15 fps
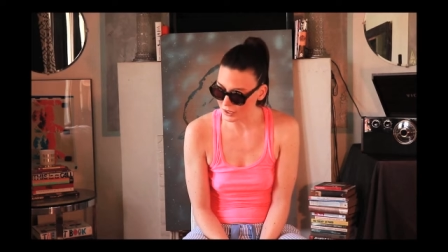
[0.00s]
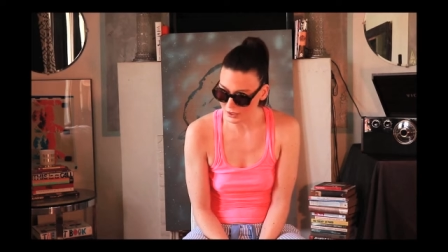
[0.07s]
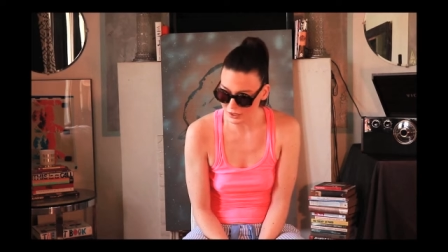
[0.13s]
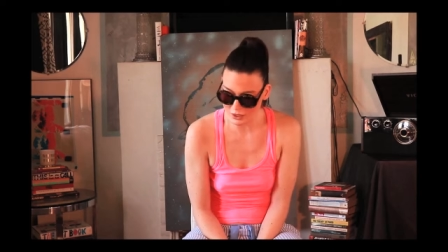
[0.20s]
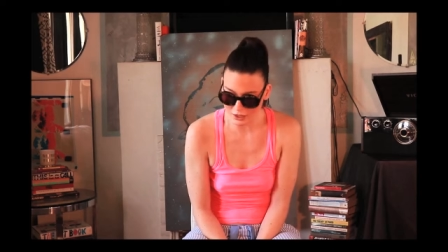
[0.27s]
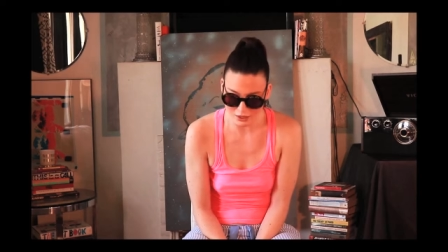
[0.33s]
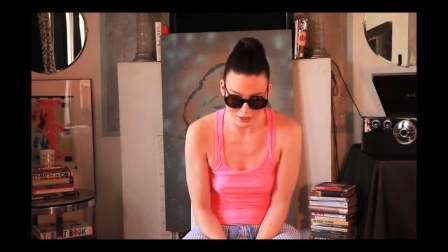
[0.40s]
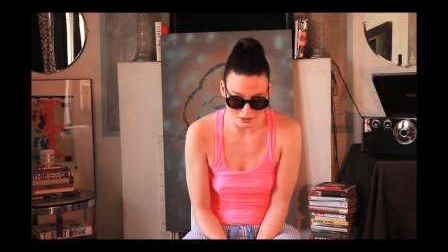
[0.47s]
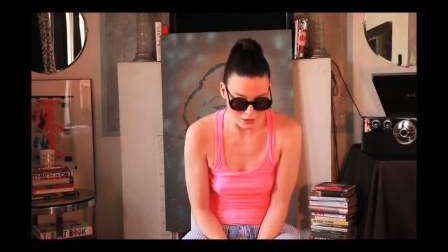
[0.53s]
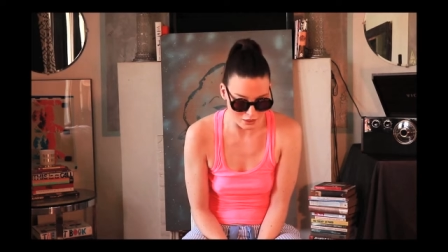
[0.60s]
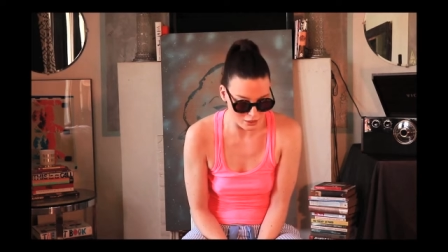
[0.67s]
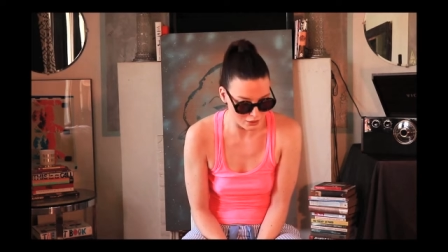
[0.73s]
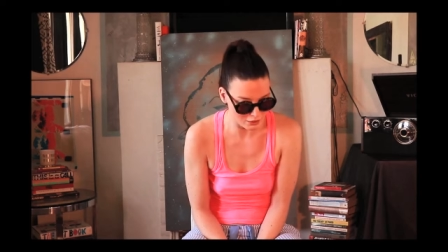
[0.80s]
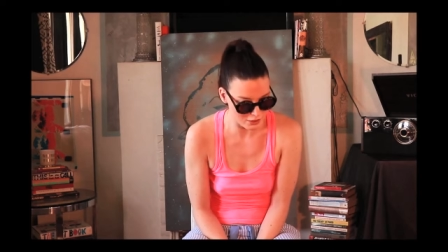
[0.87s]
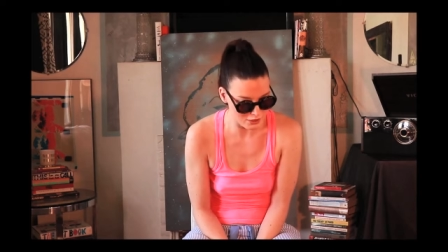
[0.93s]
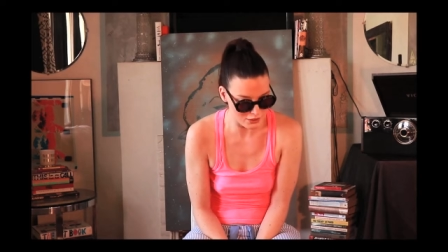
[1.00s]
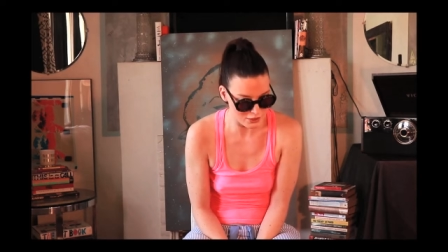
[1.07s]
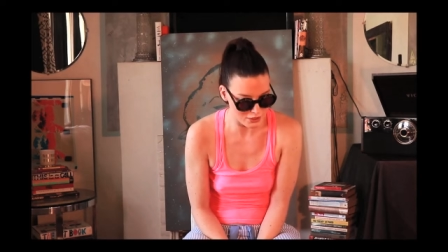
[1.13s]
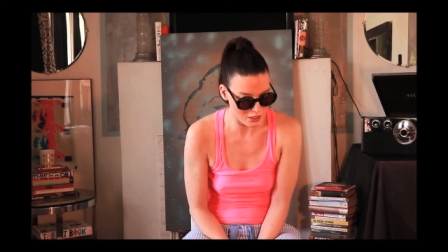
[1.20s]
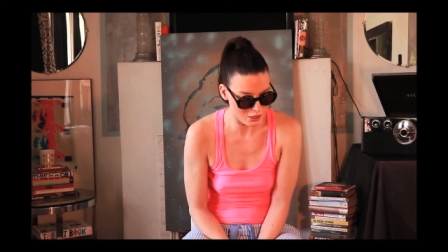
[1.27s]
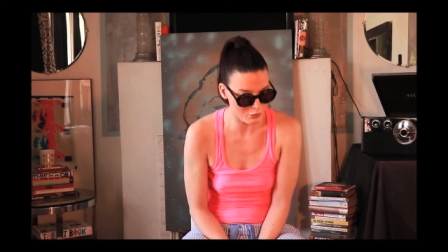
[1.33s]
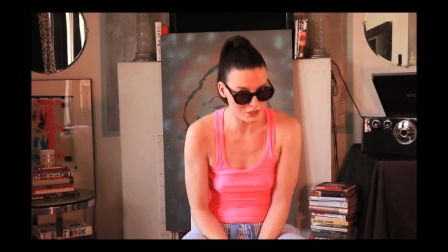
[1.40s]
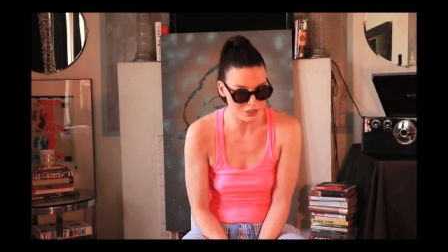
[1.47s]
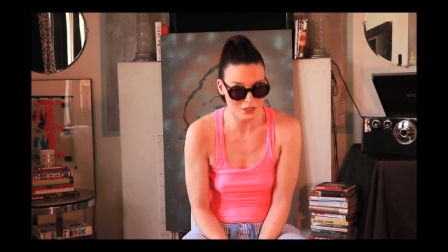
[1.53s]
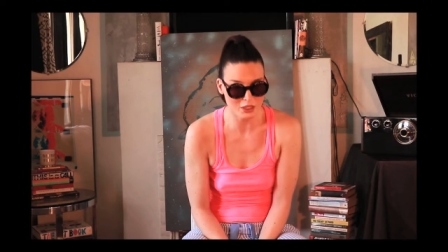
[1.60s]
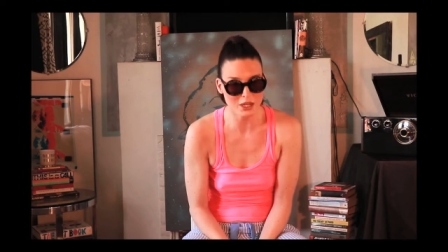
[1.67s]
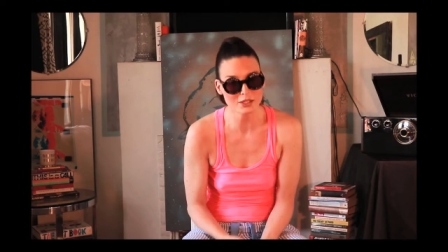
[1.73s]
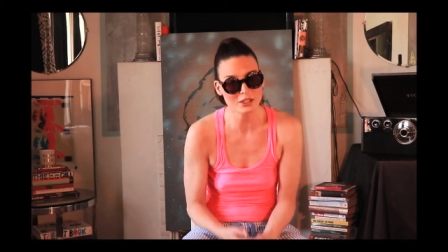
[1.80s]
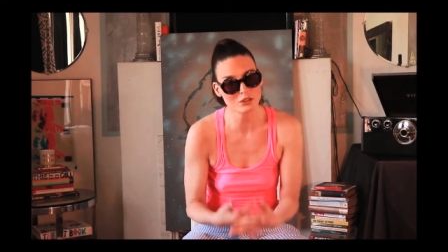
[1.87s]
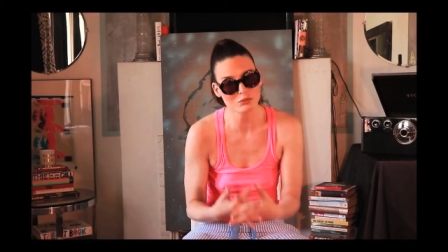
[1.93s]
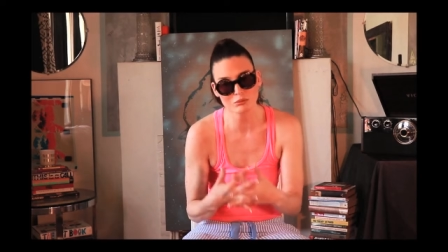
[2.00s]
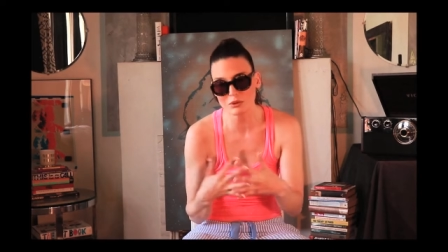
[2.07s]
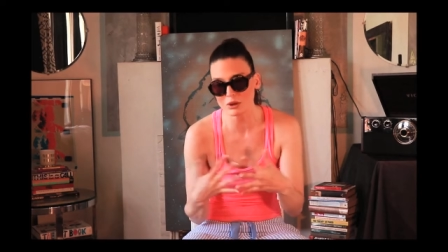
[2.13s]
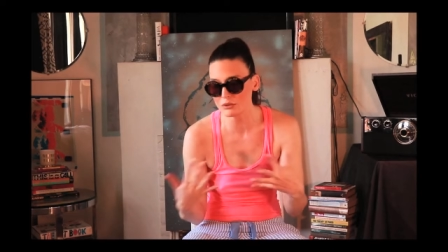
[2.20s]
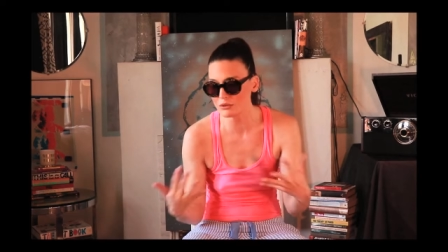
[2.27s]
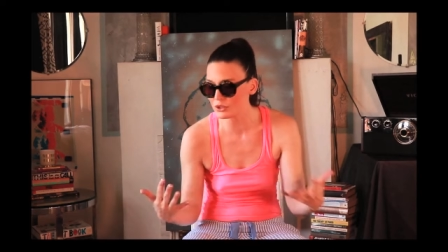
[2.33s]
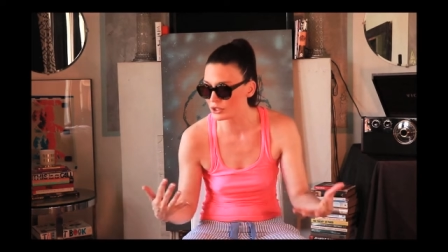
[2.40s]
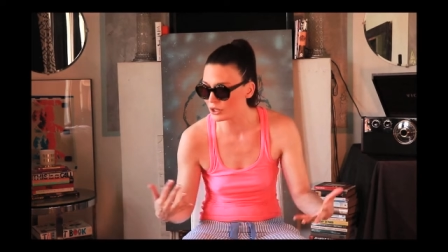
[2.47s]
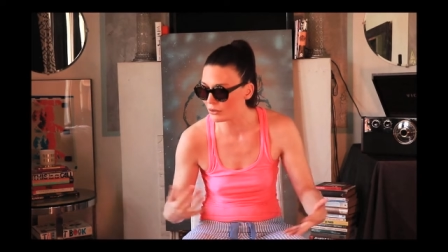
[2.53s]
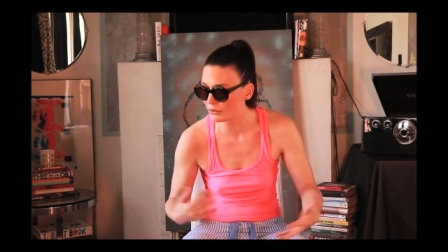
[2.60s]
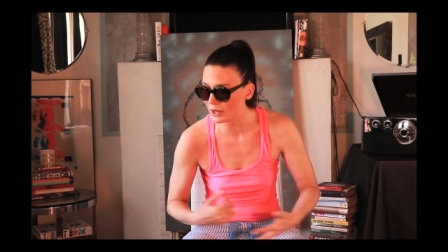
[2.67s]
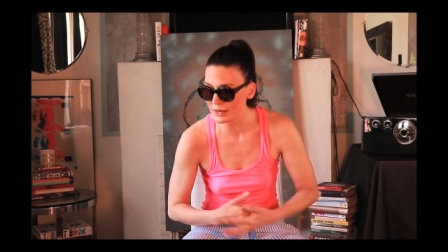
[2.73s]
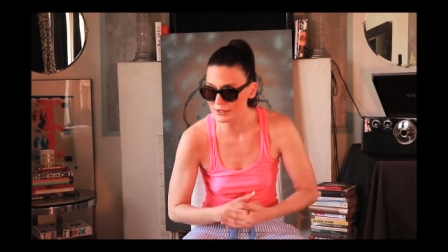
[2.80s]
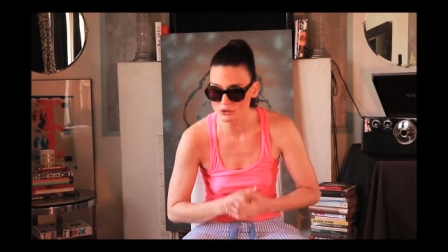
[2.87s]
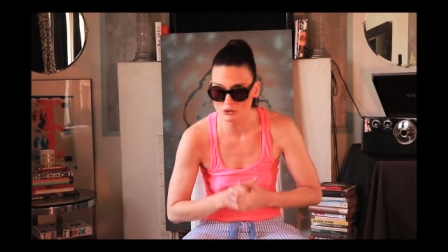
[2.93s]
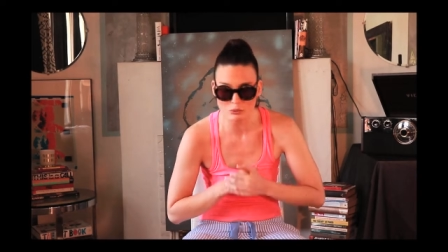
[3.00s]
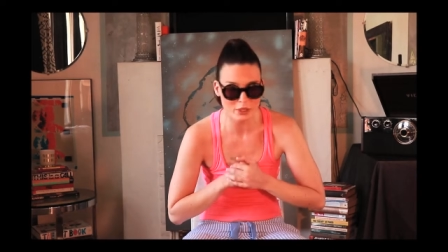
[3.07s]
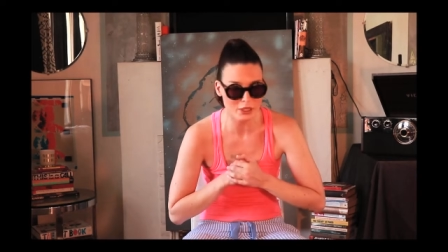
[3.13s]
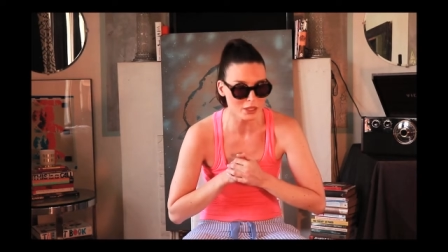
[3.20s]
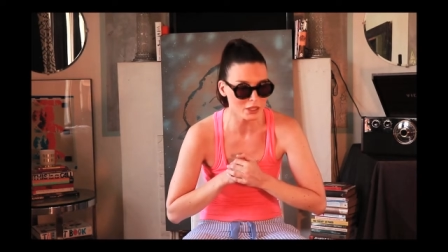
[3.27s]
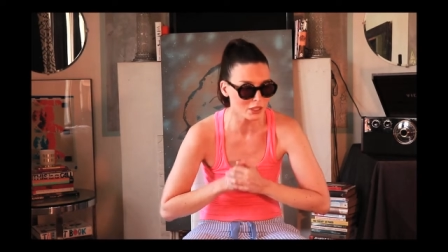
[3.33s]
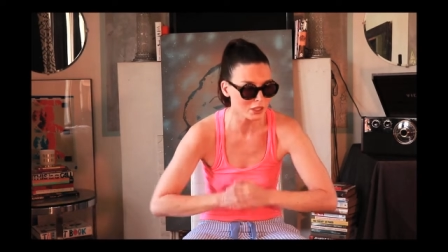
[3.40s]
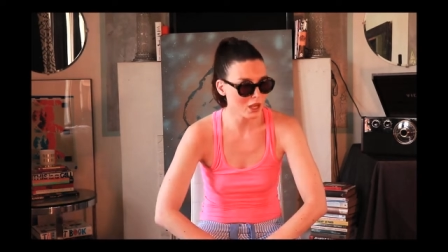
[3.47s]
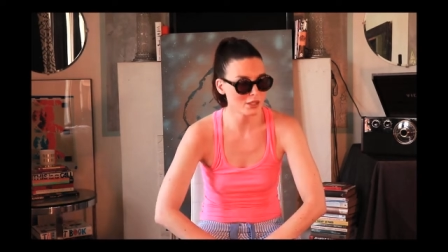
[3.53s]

Uh, let's see, I went to the Antiques Roadshow last week.